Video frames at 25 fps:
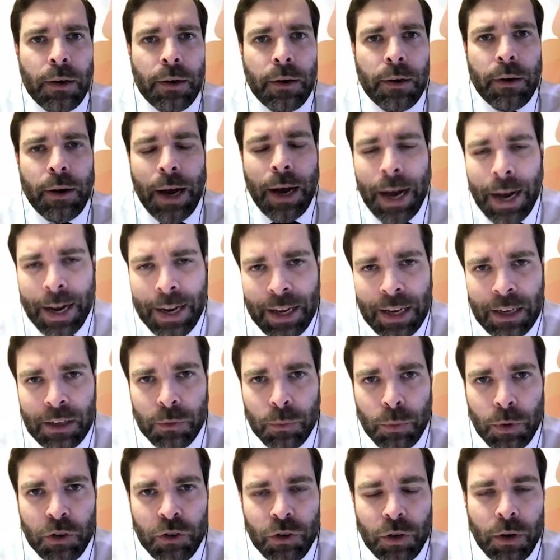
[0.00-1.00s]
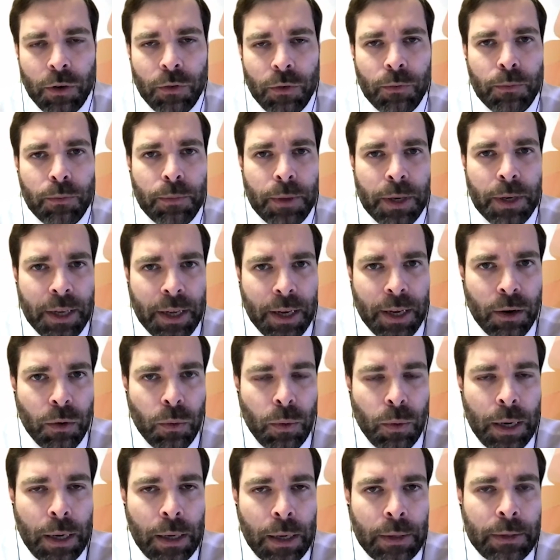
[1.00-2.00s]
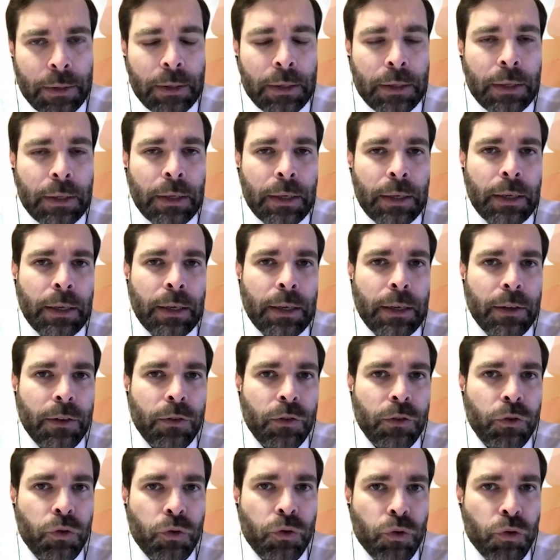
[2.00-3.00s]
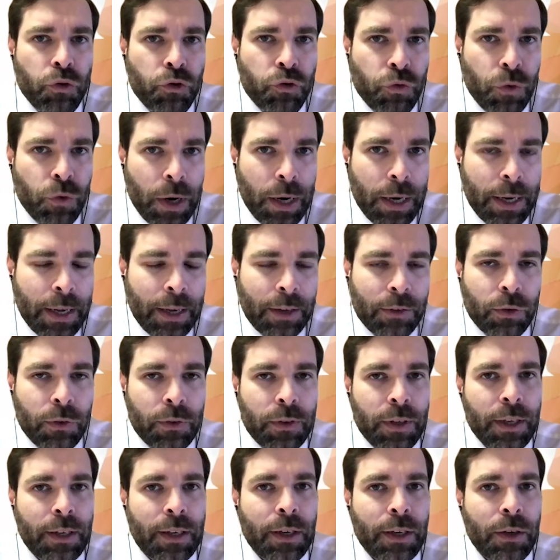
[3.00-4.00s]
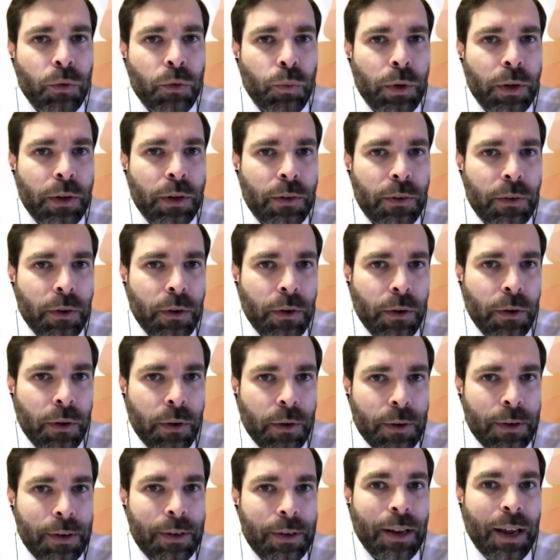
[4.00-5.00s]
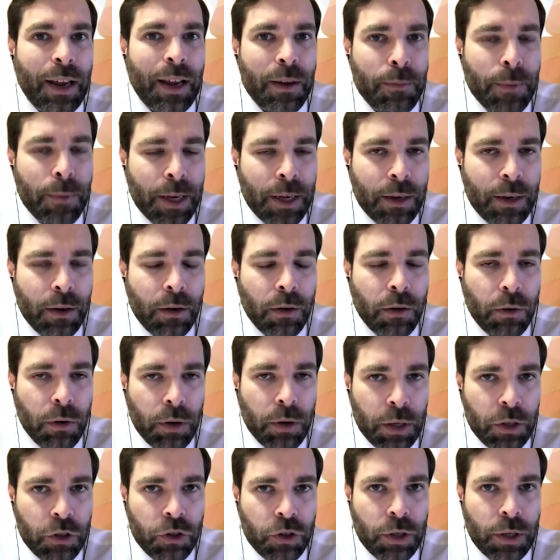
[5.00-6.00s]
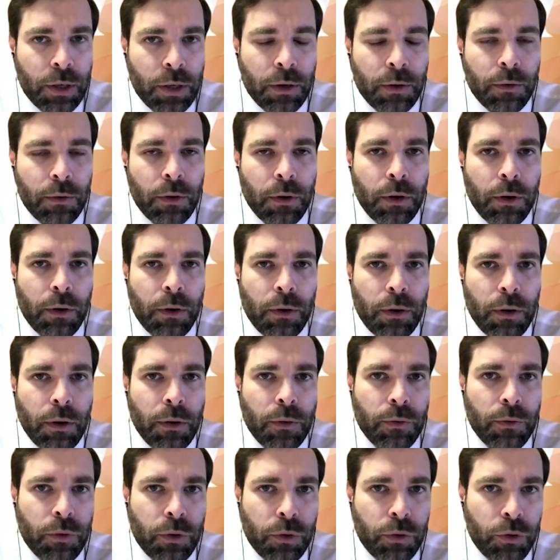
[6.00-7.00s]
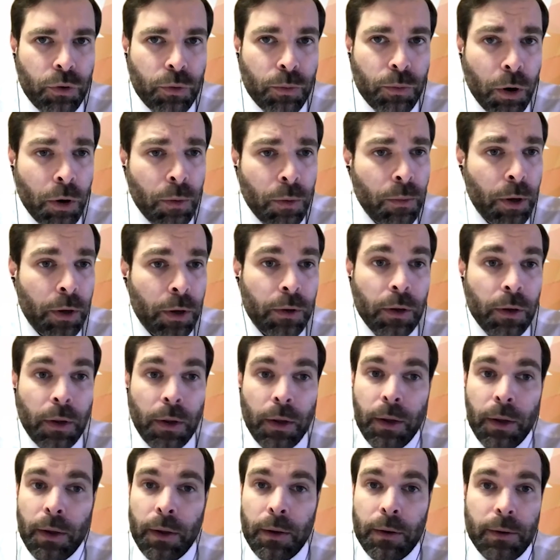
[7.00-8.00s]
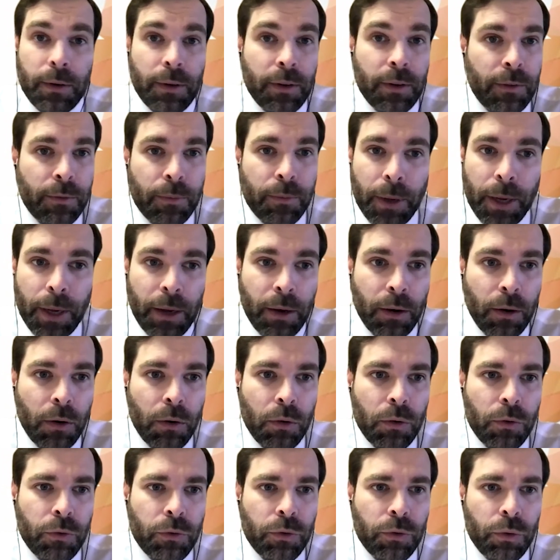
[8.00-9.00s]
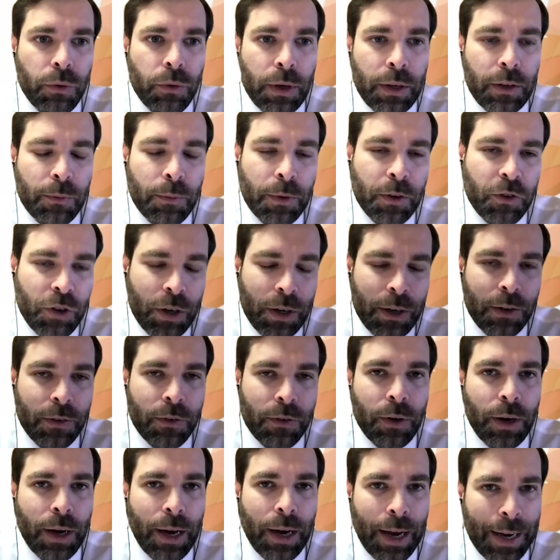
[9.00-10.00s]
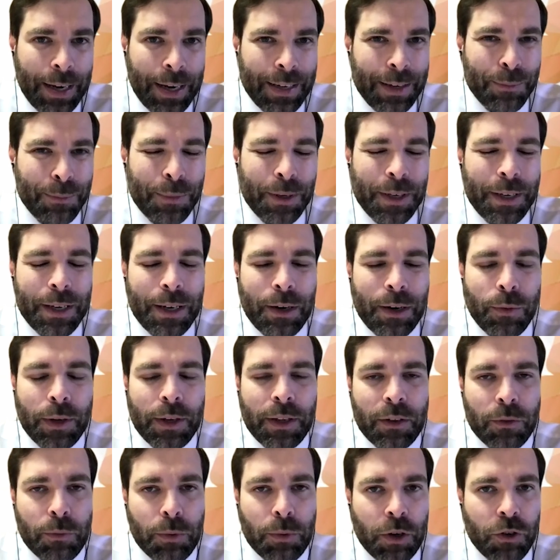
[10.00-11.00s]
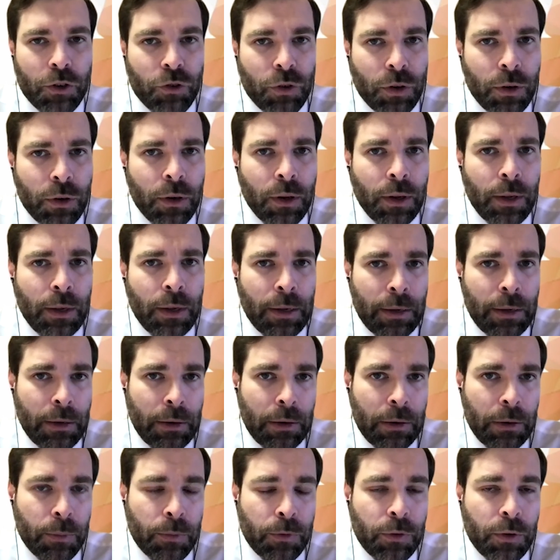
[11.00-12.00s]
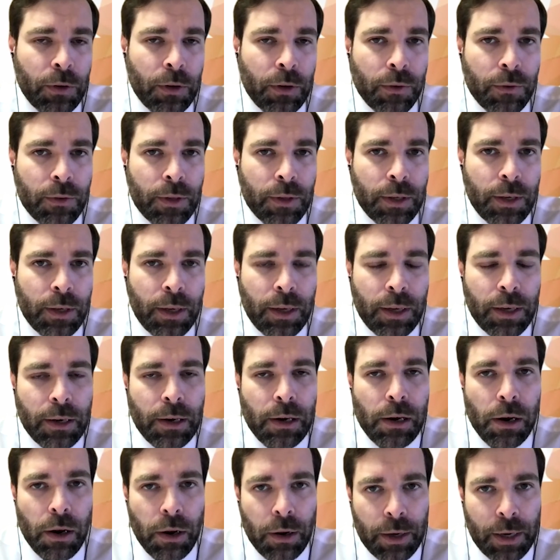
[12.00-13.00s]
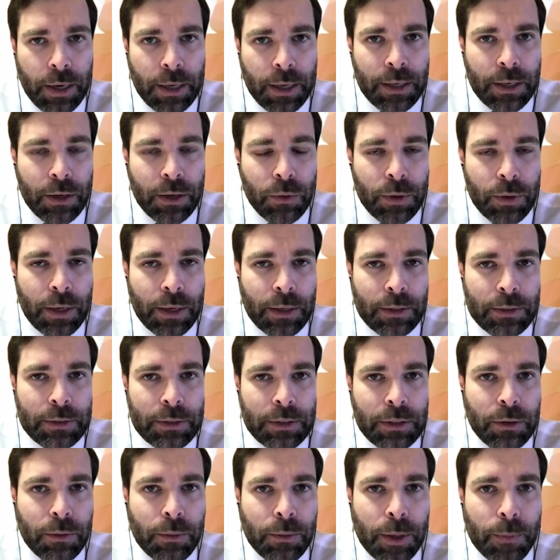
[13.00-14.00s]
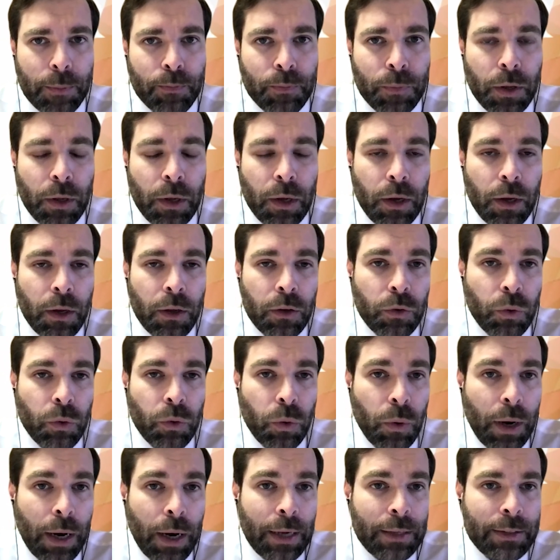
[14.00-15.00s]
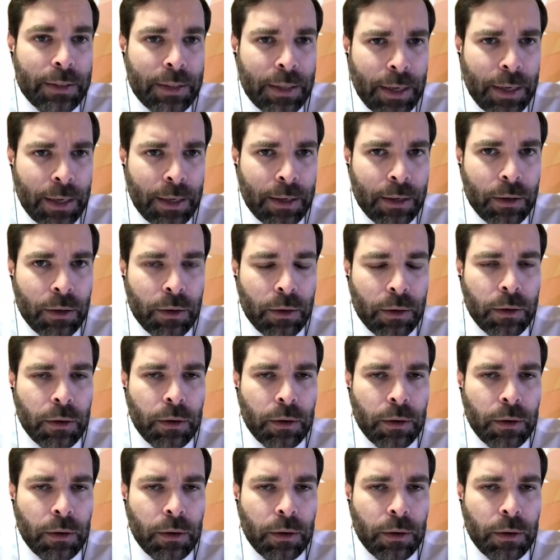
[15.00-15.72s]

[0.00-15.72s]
high expression of PD-L1 is usually associated with thymic origin of the tumor, but this may also, especially the high PD-L1 expression observed in lung adenocarcinoma. So at the end,